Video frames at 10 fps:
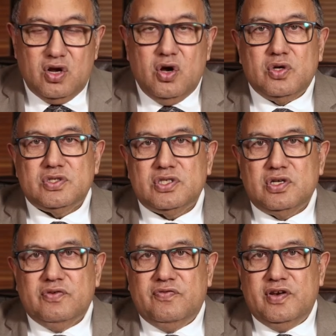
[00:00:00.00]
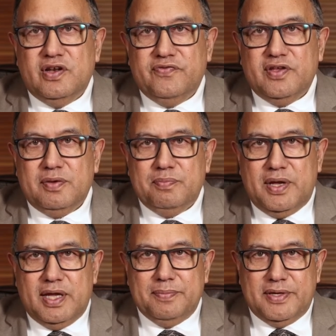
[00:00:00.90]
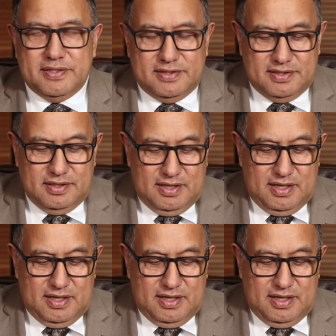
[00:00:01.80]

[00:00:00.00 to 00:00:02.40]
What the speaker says: cost of living payments.